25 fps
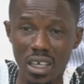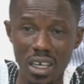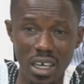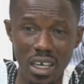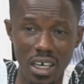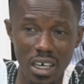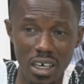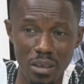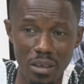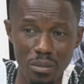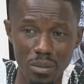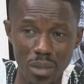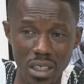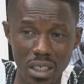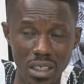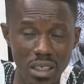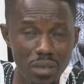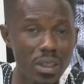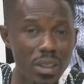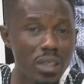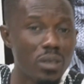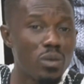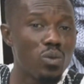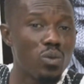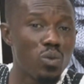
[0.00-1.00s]
and
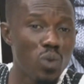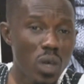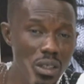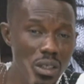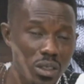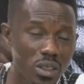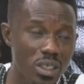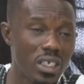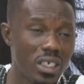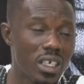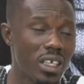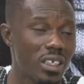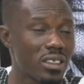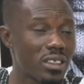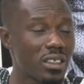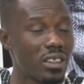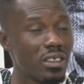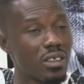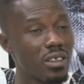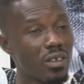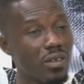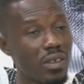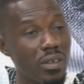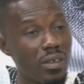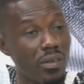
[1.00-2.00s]
even went to the
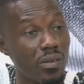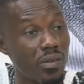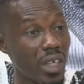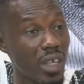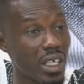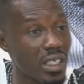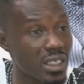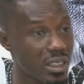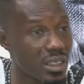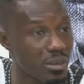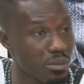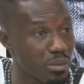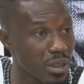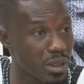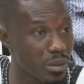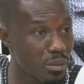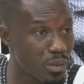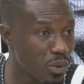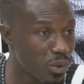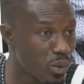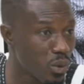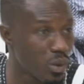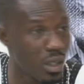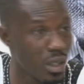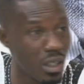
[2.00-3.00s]
extent of infecting
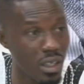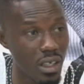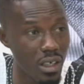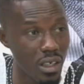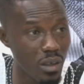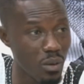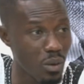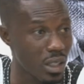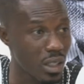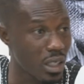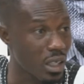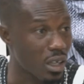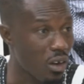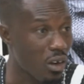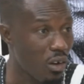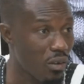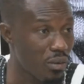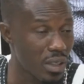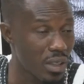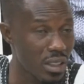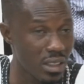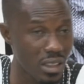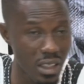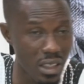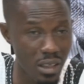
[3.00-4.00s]
people with the
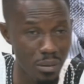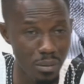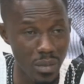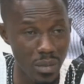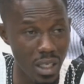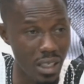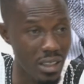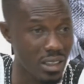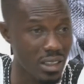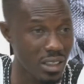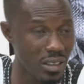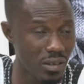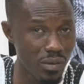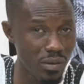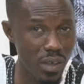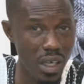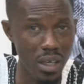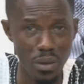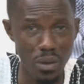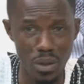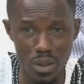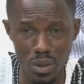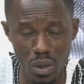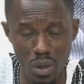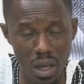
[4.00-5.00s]
COVID-19
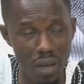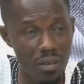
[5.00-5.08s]
virus.